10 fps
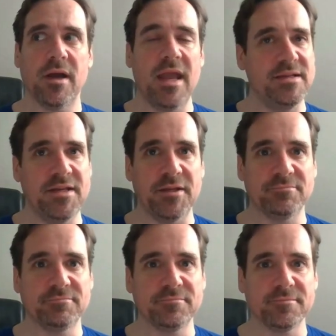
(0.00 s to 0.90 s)
18.
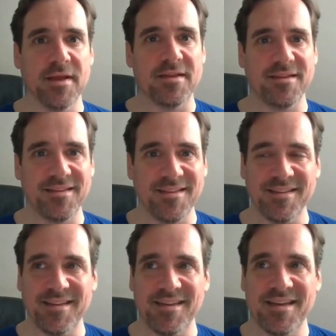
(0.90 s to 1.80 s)

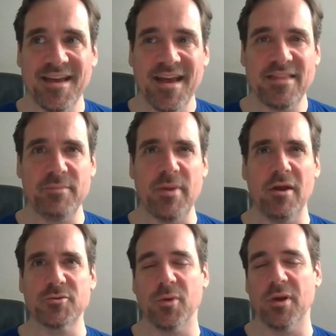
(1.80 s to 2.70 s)
I think
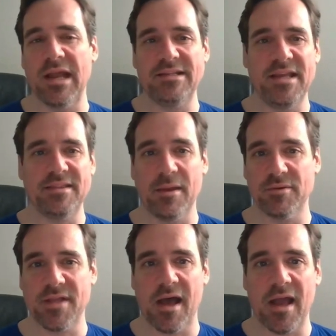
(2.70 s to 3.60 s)
Bears were at 19th. That
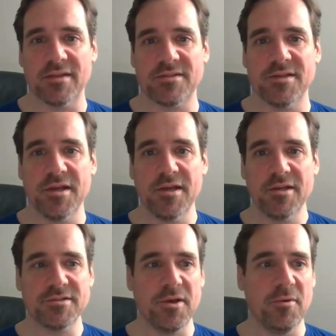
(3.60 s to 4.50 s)
was the highest.
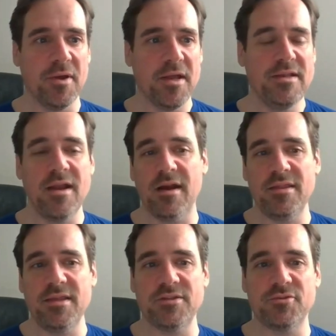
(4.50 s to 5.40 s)
So none
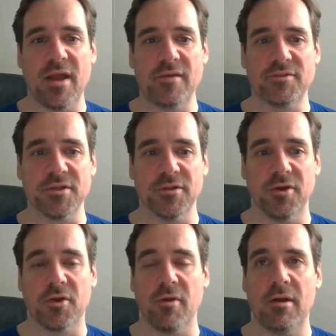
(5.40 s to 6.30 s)
of these drafts
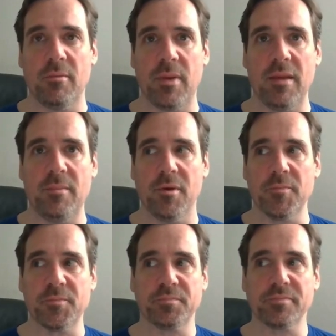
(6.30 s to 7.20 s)
look great on paper.
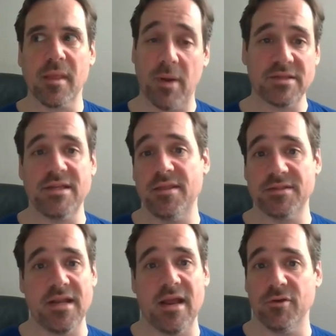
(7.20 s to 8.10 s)
But I'll say
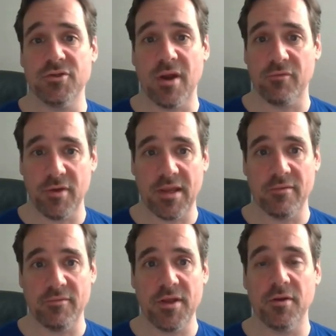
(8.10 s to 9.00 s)
this in every draft
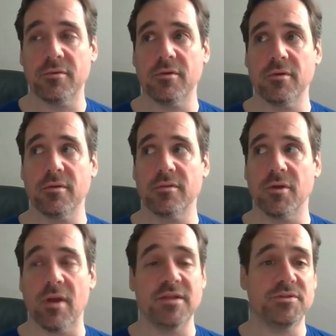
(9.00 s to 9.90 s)
recap video. The
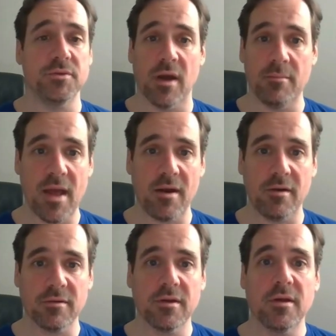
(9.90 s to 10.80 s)
grades do not
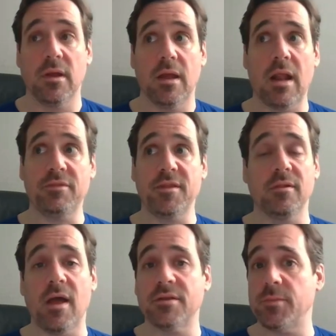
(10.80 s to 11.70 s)
matter. And I don't think the
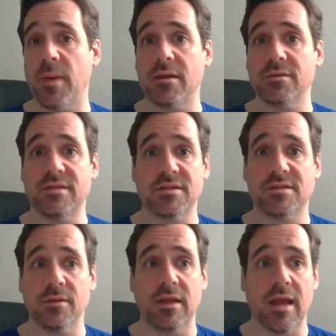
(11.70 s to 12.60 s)
Lions or Packers
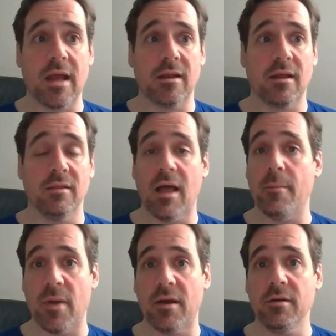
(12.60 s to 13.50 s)
necessarily got a
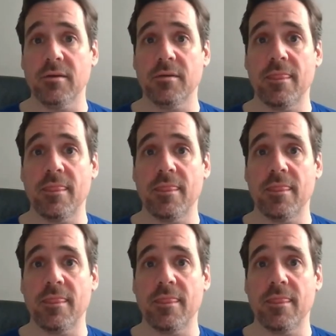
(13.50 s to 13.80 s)
lot better.